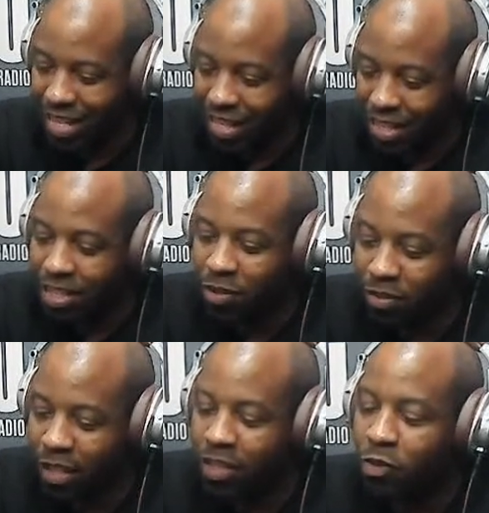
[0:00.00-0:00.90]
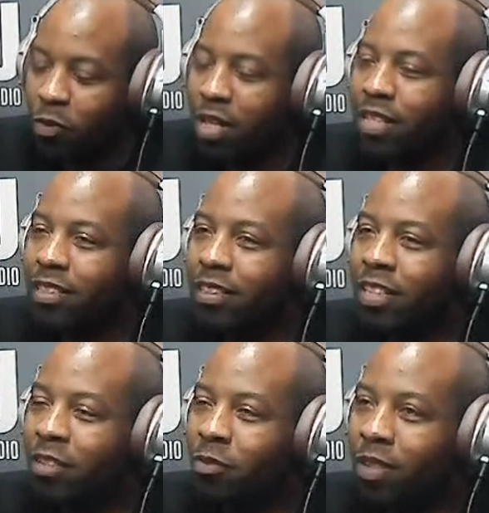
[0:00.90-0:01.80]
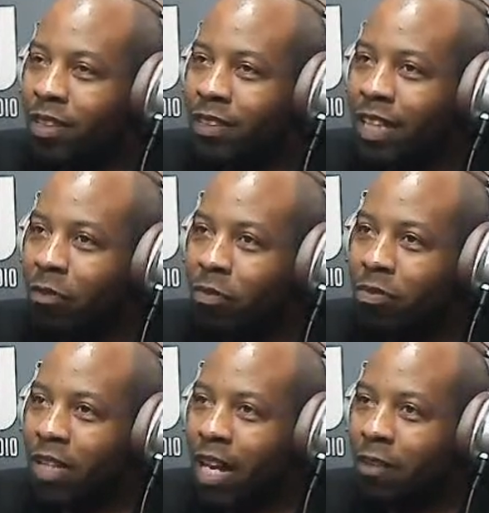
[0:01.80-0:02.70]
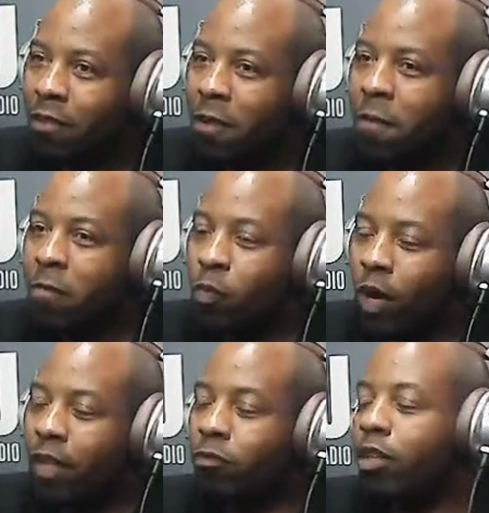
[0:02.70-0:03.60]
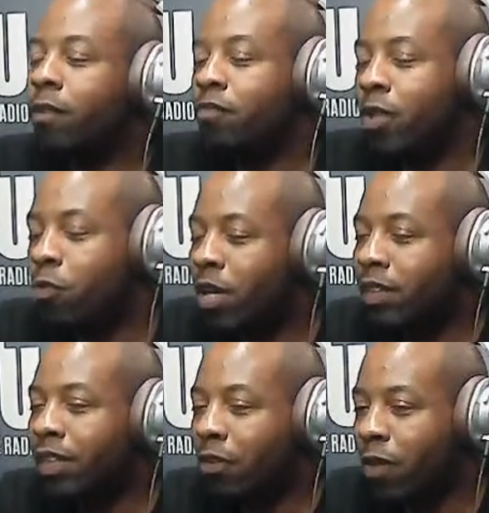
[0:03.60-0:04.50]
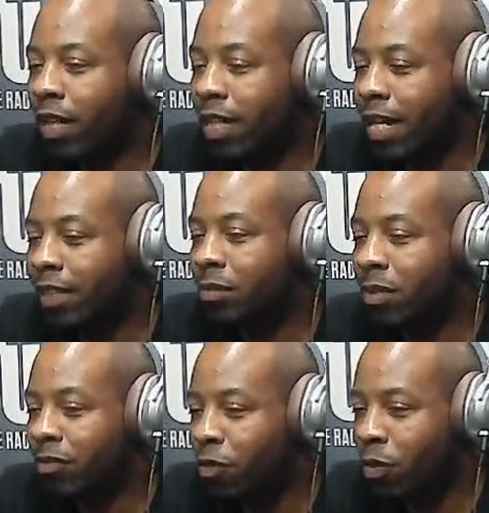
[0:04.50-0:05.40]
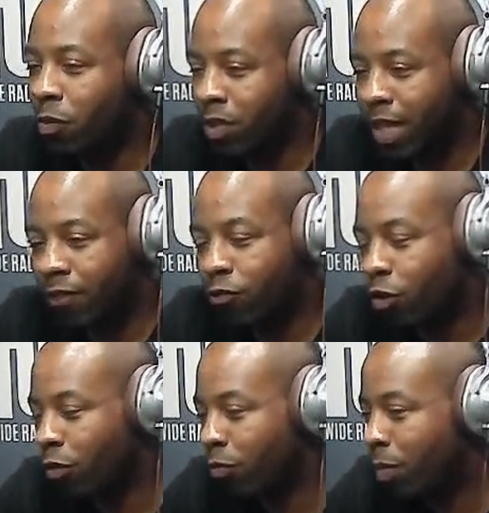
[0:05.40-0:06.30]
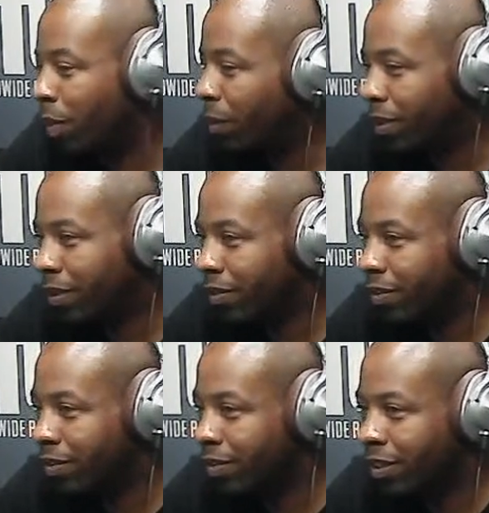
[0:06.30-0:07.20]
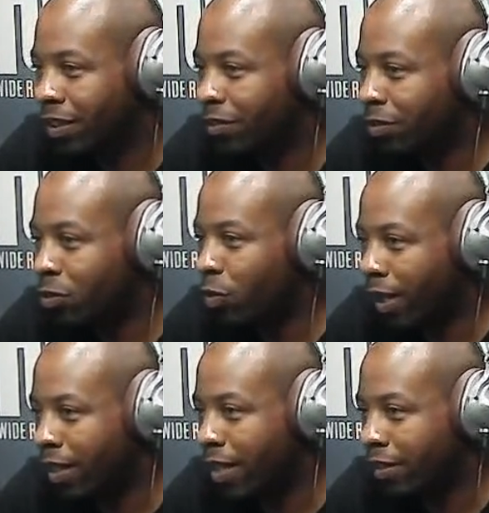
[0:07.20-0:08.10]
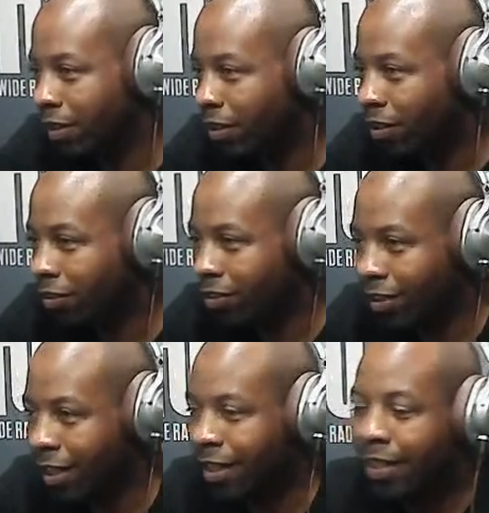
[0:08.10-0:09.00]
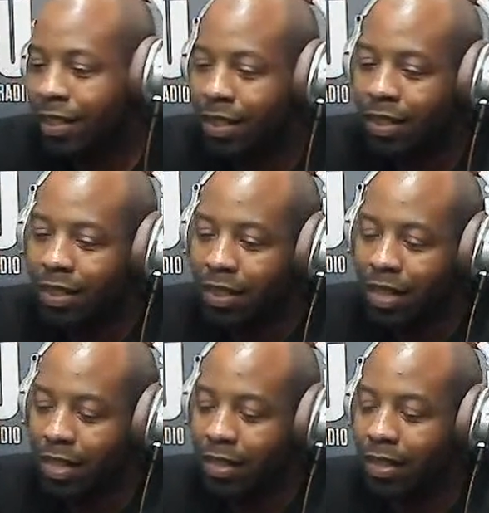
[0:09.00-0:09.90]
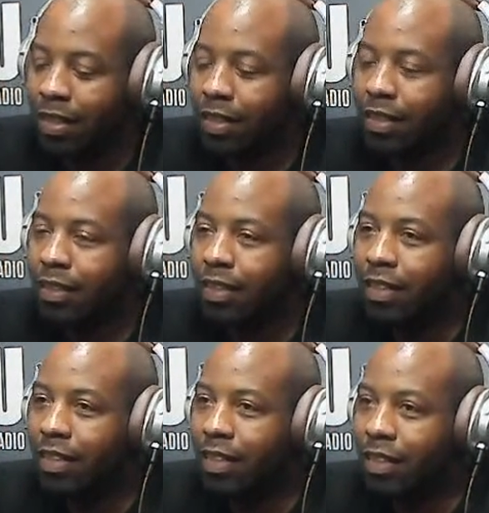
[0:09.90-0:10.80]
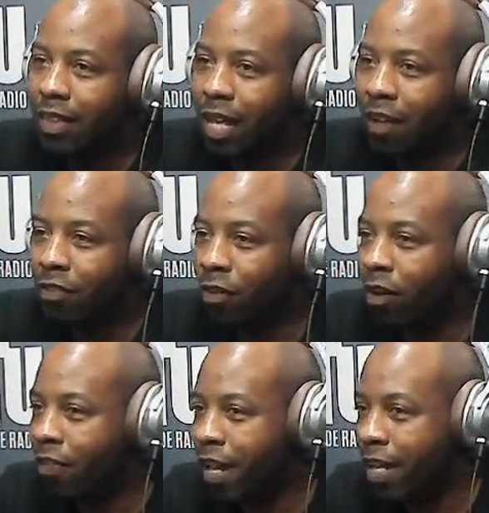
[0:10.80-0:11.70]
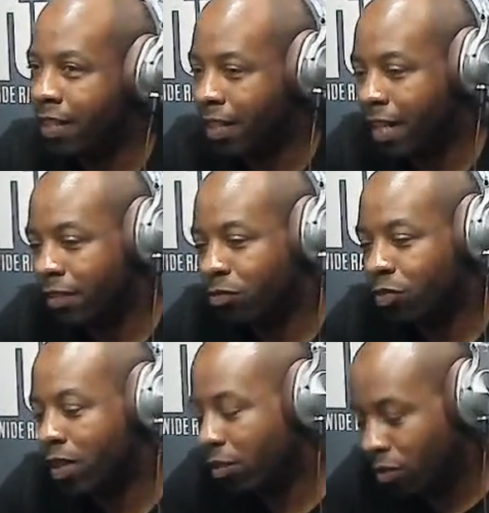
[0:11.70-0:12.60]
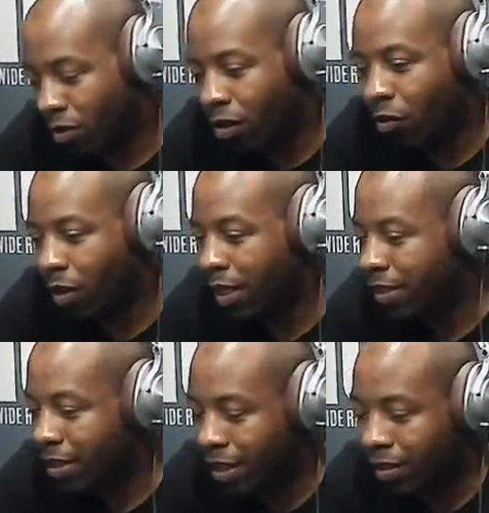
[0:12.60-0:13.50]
And then the ones that the ones that recognized him before was like 4 Republicans, who recognized their loss. Okay, and then after all that, then they went through along with his